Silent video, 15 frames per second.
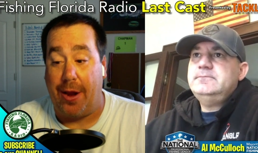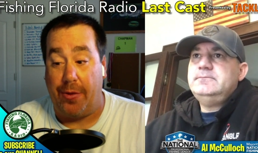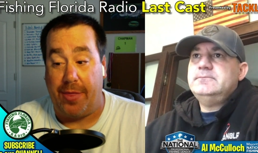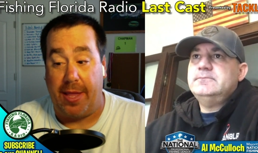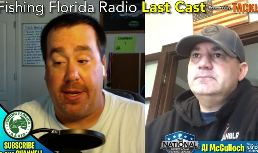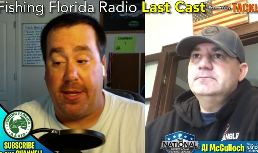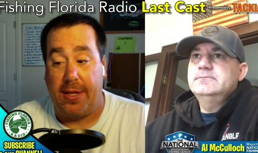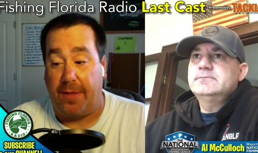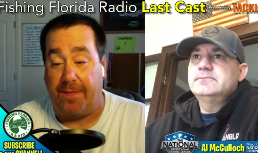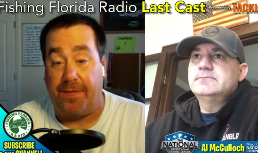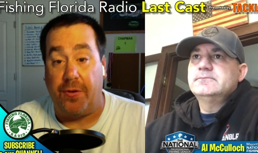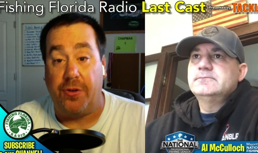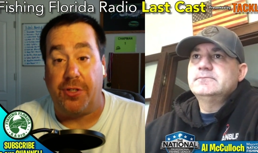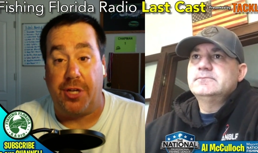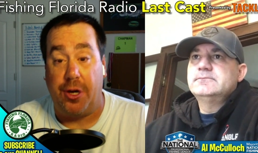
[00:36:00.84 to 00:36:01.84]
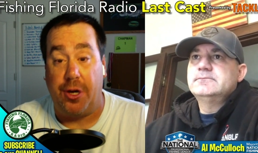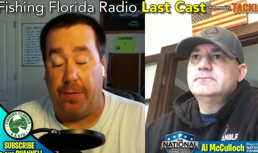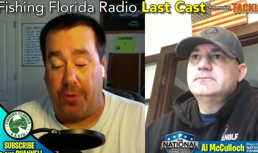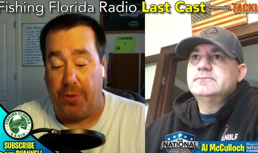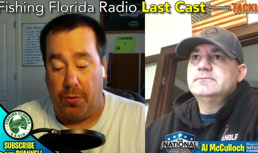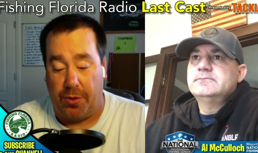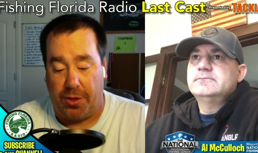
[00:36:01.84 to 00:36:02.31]
Speaker 1: out. They did the first
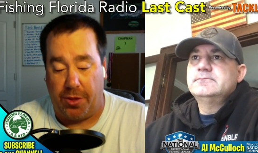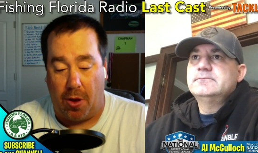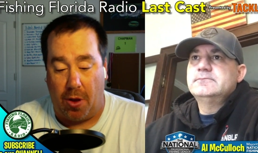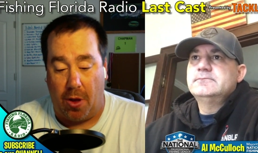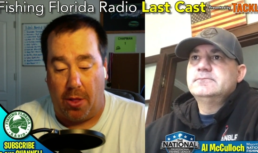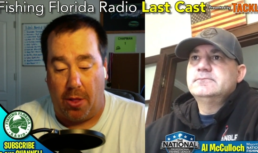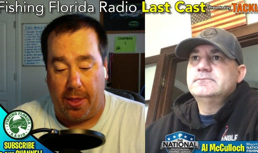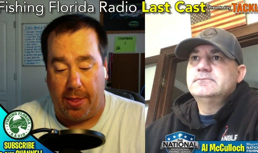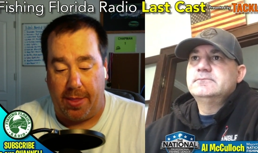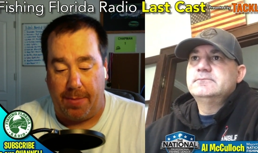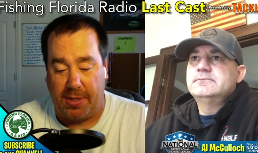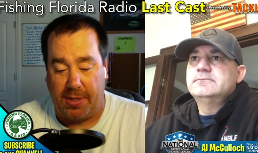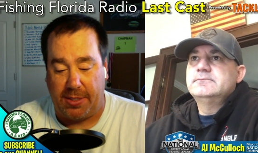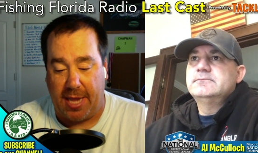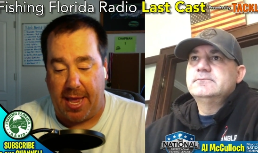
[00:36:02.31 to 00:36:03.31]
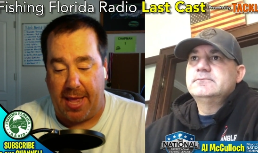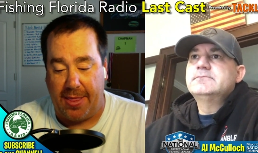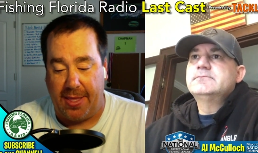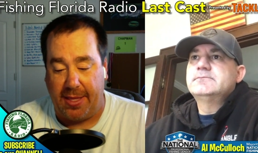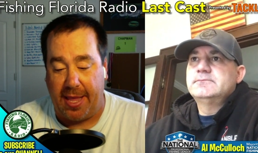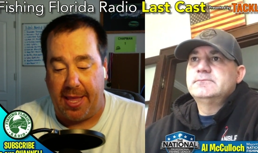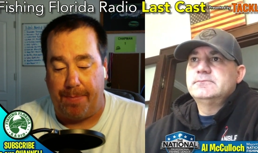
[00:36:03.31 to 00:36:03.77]
interview with y'all. They must. I
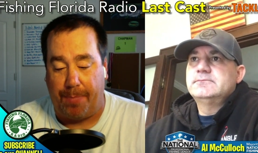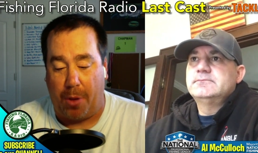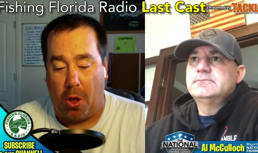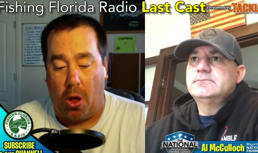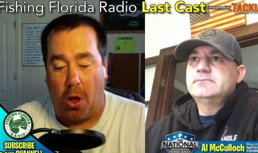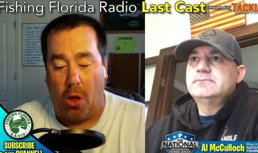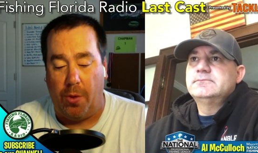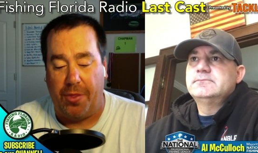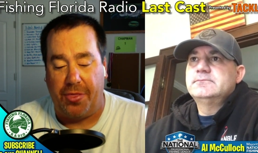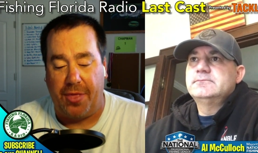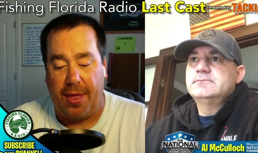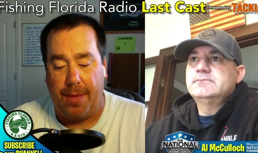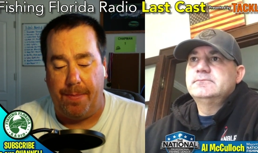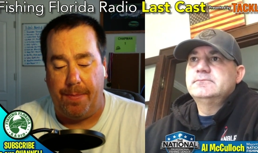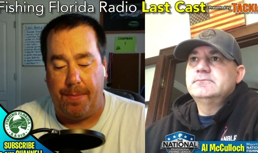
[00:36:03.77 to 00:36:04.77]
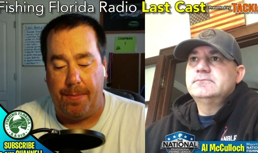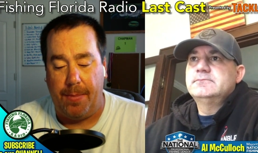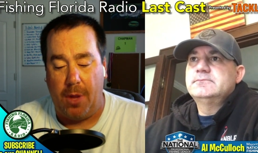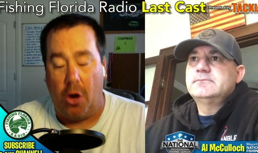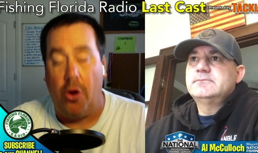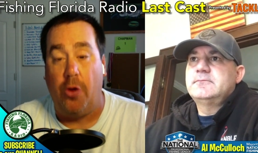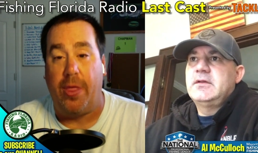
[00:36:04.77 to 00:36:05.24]
think they had Paul with them,
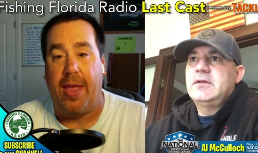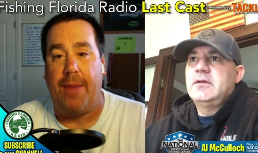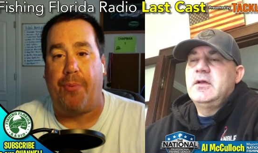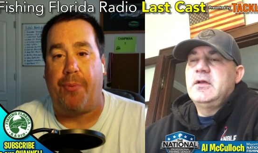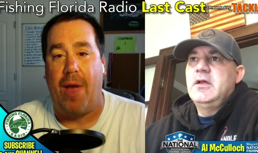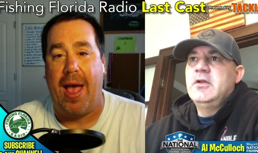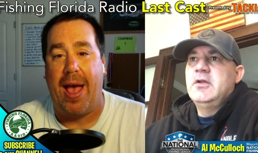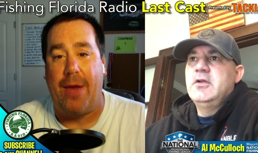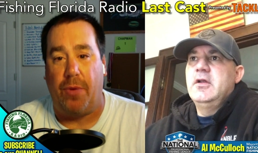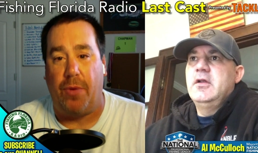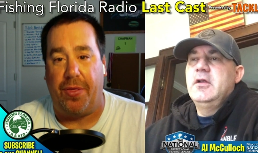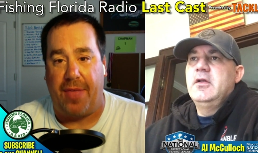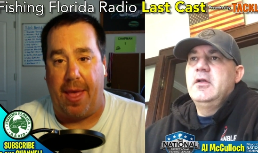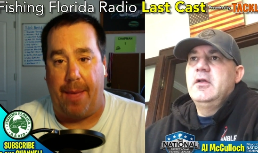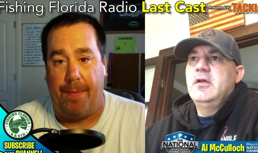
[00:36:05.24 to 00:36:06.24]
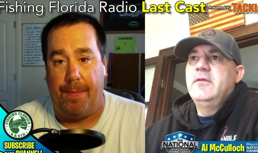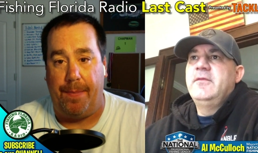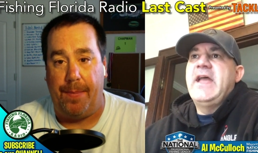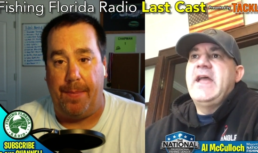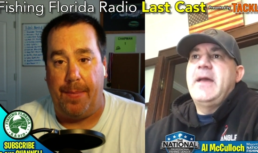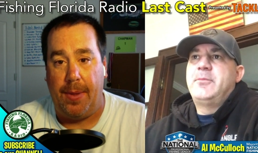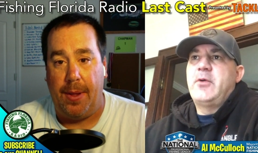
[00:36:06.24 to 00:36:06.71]
or no, they had Brad with them.
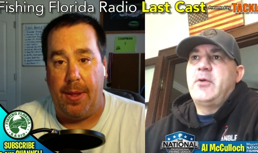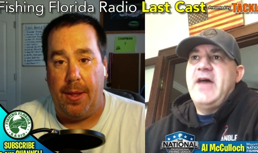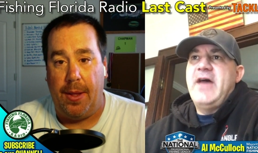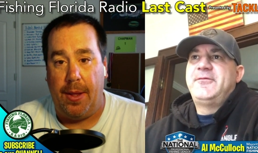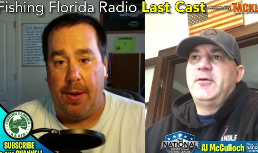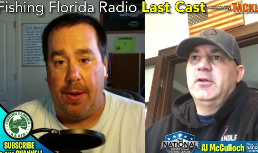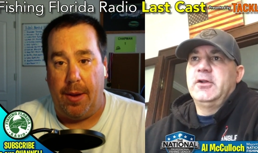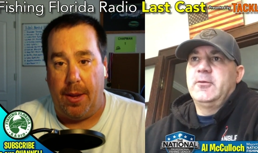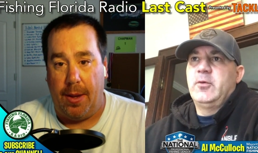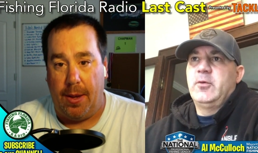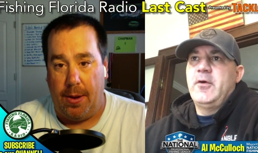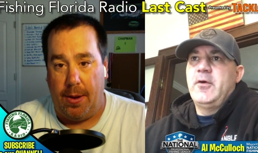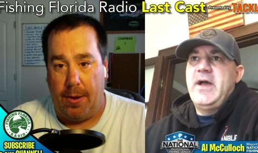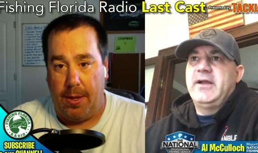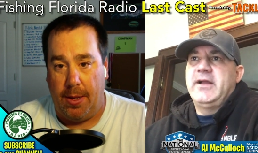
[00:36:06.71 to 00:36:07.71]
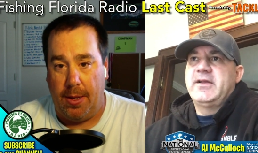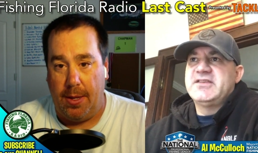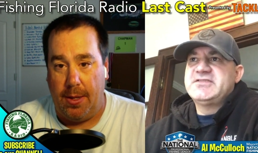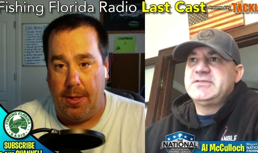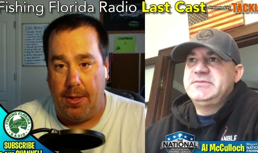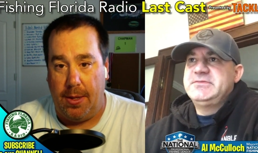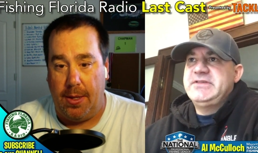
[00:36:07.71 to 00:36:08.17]
Speaker 2: They had Brad Fuller with Omega
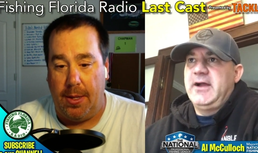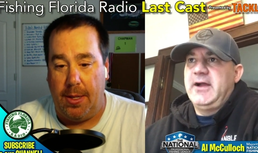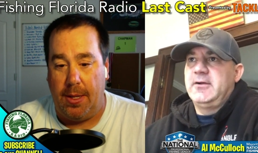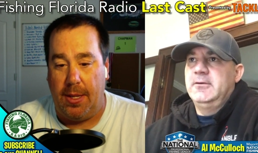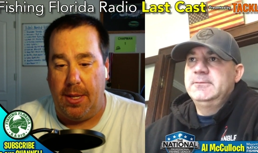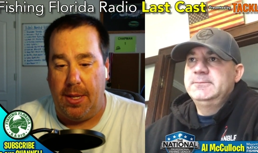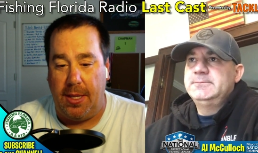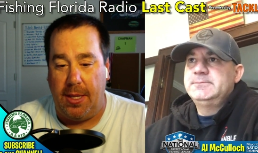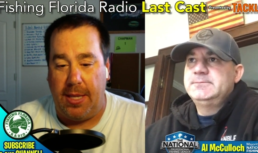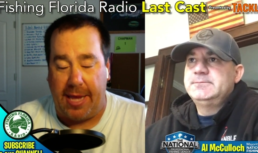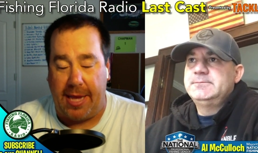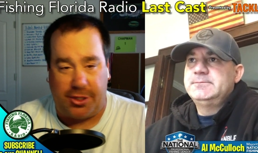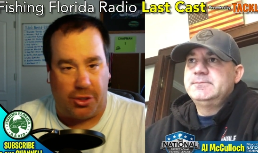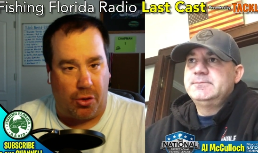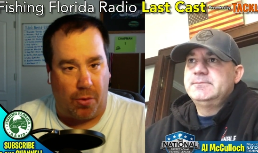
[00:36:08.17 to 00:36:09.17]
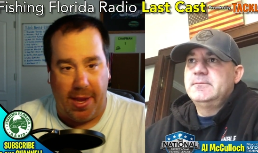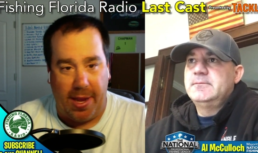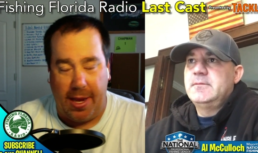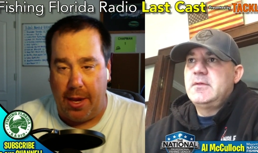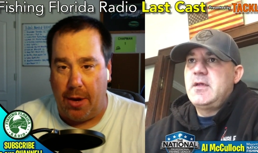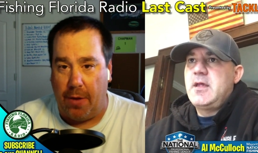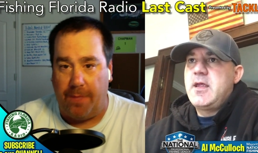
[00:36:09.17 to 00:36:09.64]
Custom Tackle.
Speaker 1: Yes,
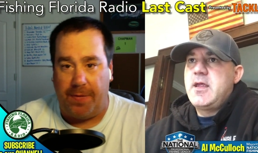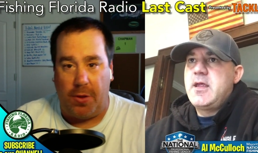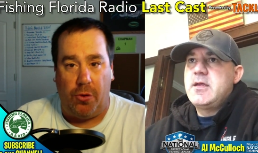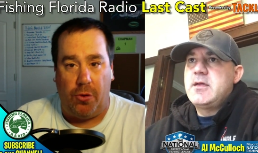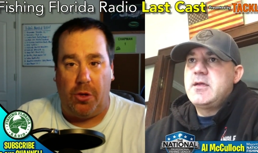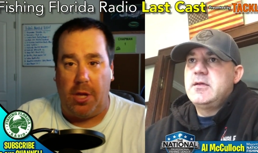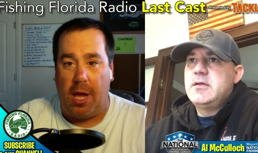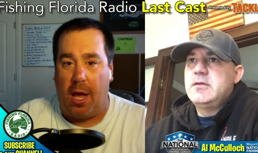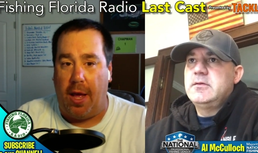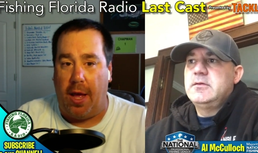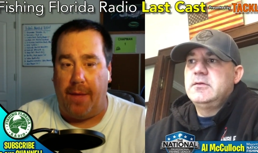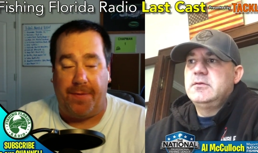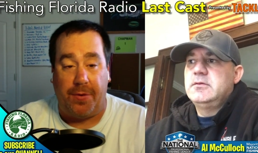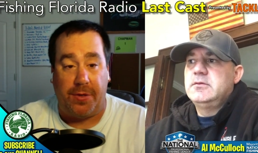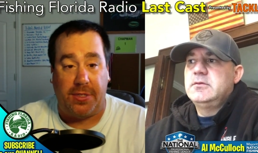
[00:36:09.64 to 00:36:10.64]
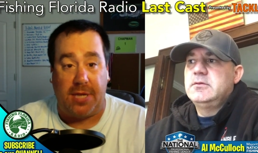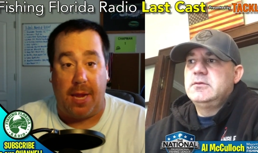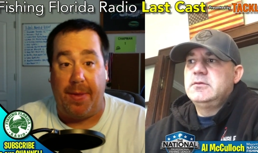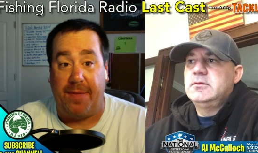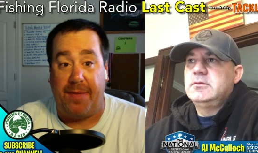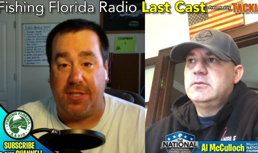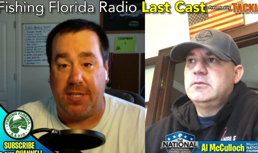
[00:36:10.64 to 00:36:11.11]
great interview. Uh, first
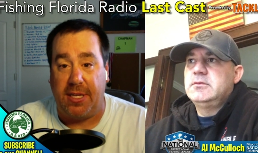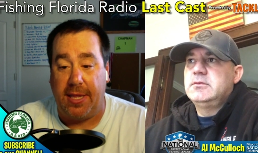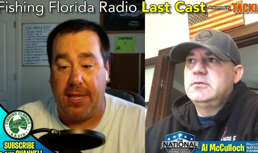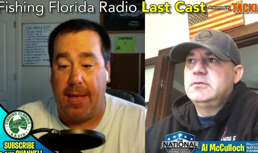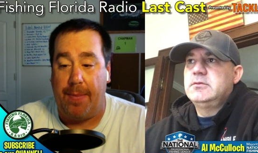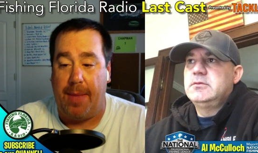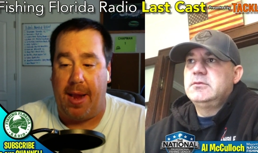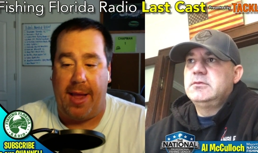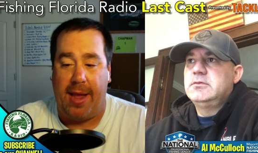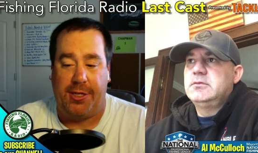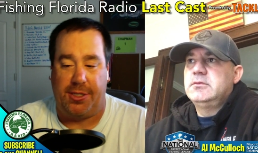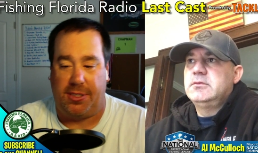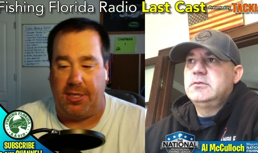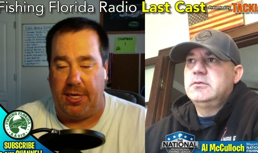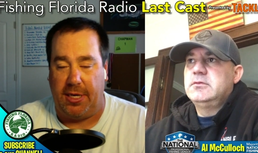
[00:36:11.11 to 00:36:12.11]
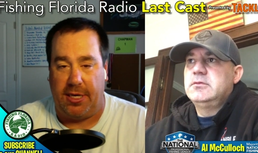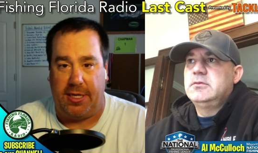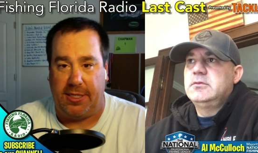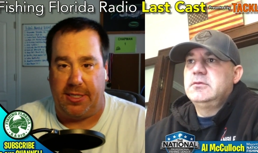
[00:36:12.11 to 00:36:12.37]
time I've seen them, and I just needed